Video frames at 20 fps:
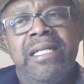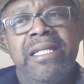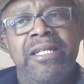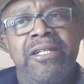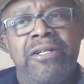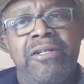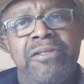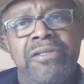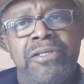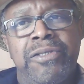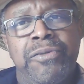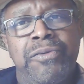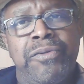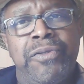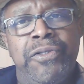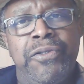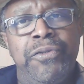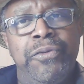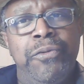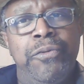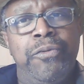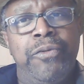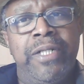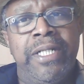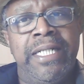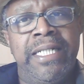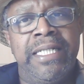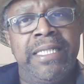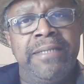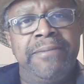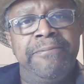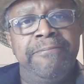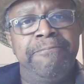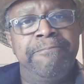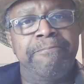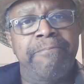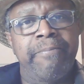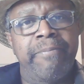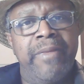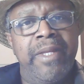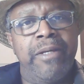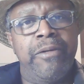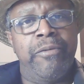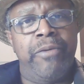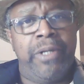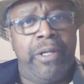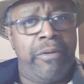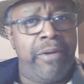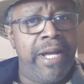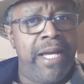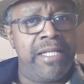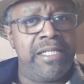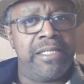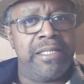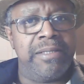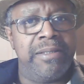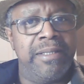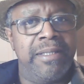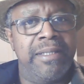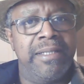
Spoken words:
I also do winterizing,